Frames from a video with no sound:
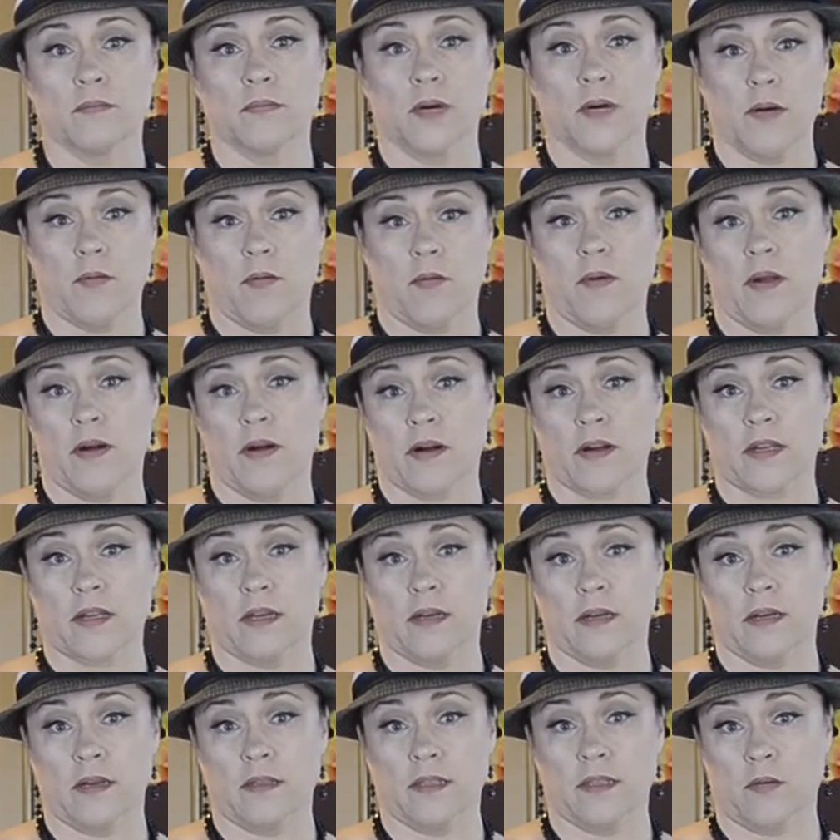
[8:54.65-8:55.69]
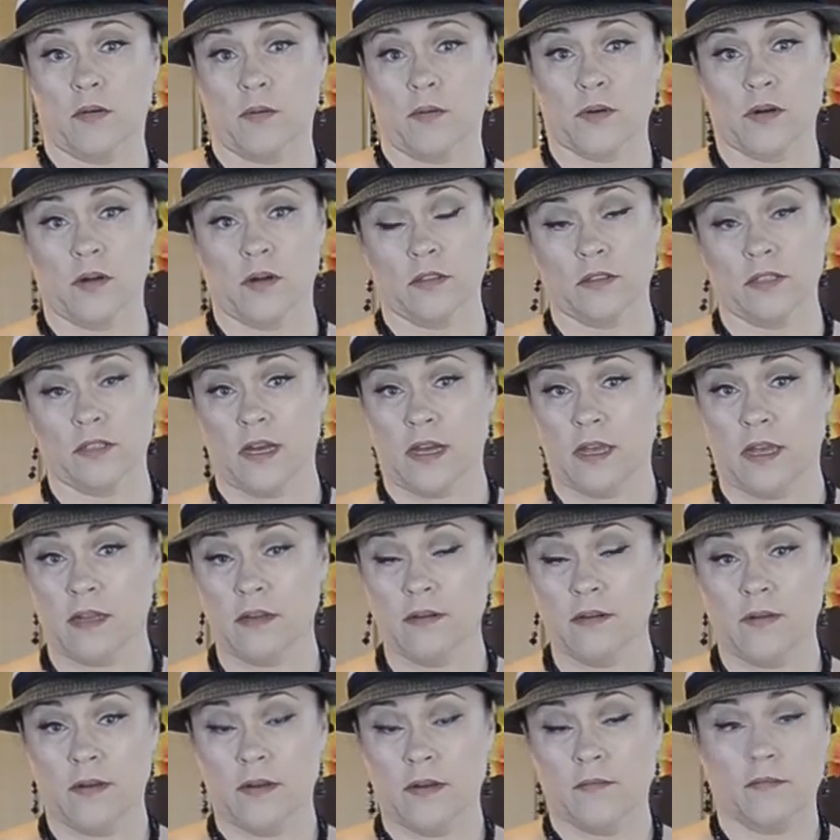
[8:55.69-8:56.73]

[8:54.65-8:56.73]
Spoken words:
bomb America and that we would all die.